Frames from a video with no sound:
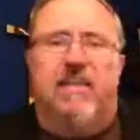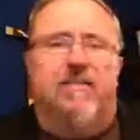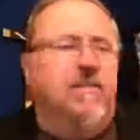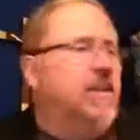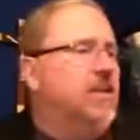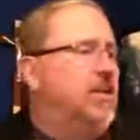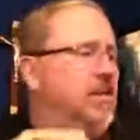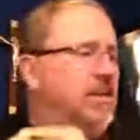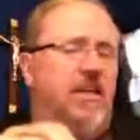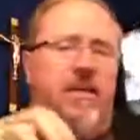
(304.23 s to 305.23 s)
that
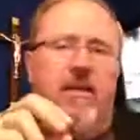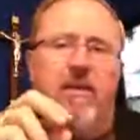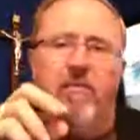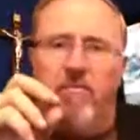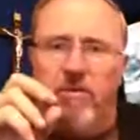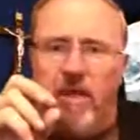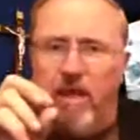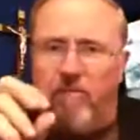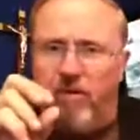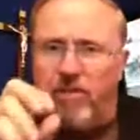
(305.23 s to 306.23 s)
the
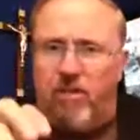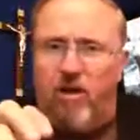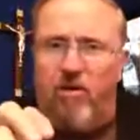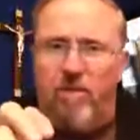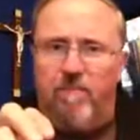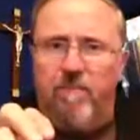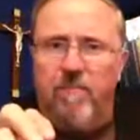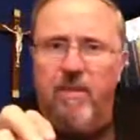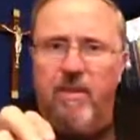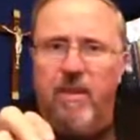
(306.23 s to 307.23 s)
Edward Snowden
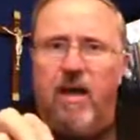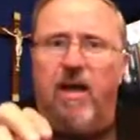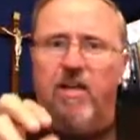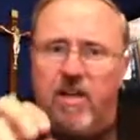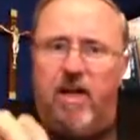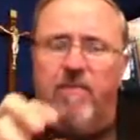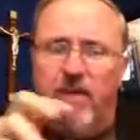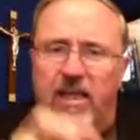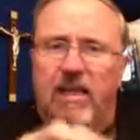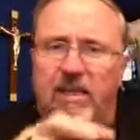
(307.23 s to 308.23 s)

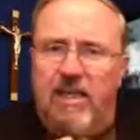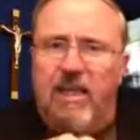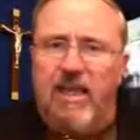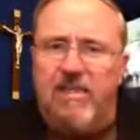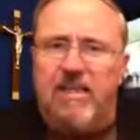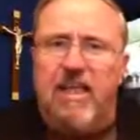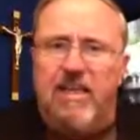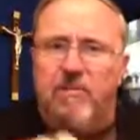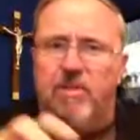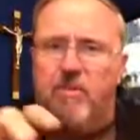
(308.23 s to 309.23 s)
uncovered in the
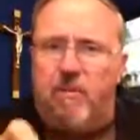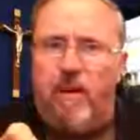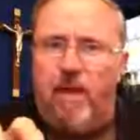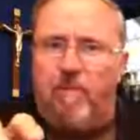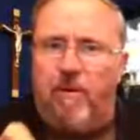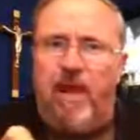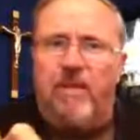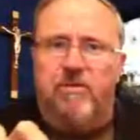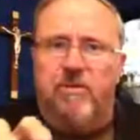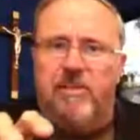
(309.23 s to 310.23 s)
NSA there was a, pl- a
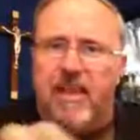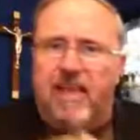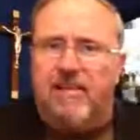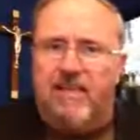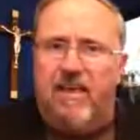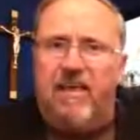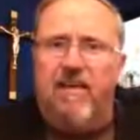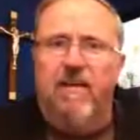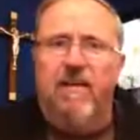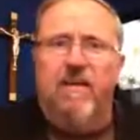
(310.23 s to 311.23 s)
plot to
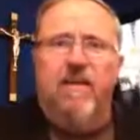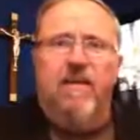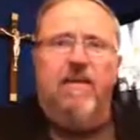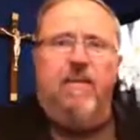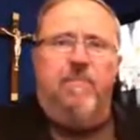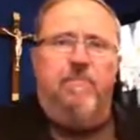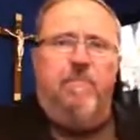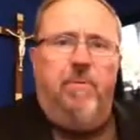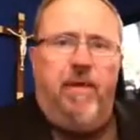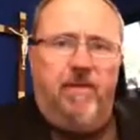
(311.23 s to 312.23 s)
assassinate the
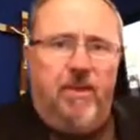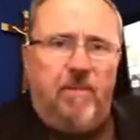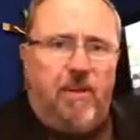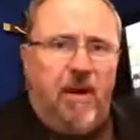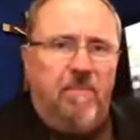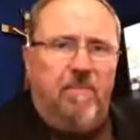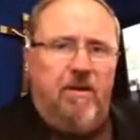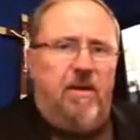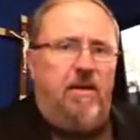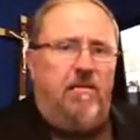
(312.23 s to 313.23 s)
Bolivian
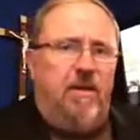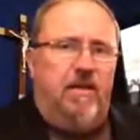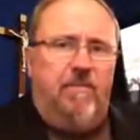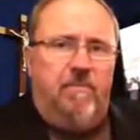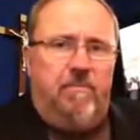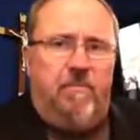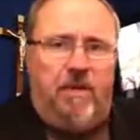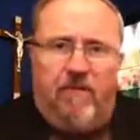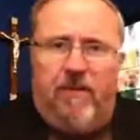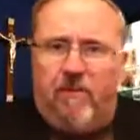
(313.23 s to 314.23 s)
prime uh,
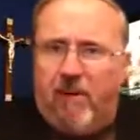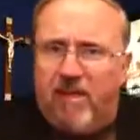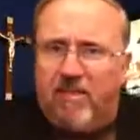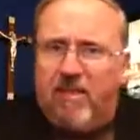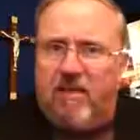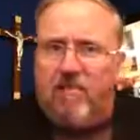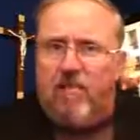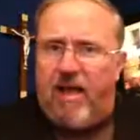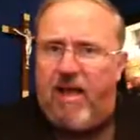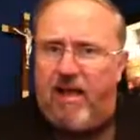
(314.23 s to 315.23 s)
Bolivian president
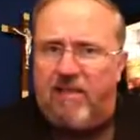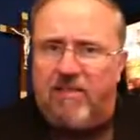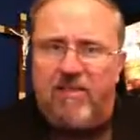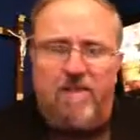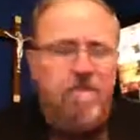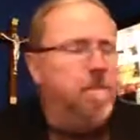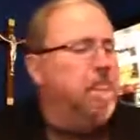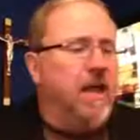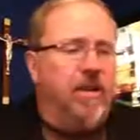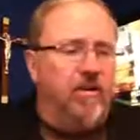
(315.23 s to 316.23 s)
Morales.
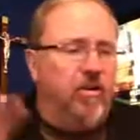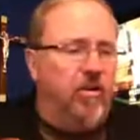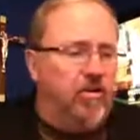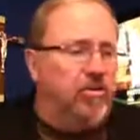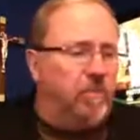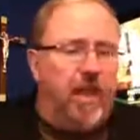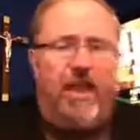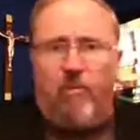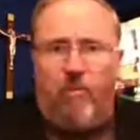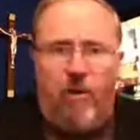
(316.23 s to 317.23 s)
I don't know whose plan it